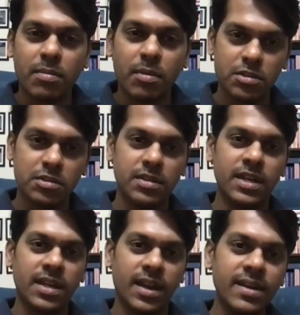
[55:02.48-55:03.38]

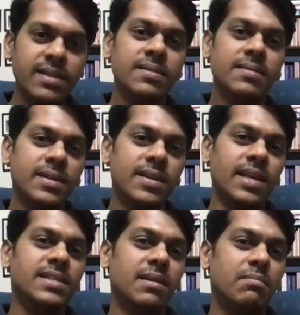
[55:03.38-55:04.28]
opportunity, right?
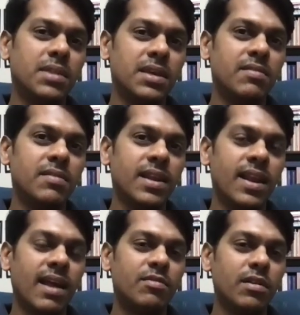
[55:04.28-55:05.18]
Is something
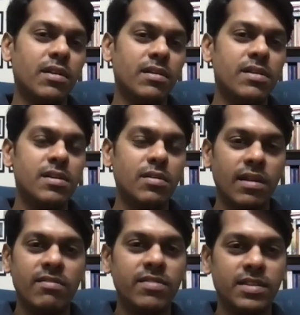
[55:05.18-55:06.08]
we'll have to learn to
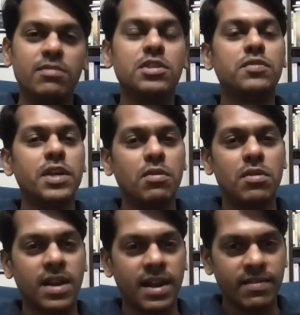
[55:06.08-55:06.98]
live with, which we
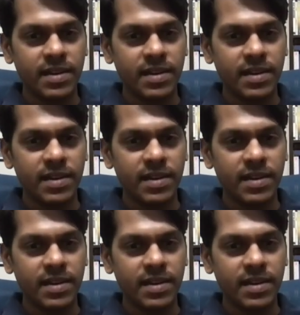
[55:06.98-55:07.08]
don't, right?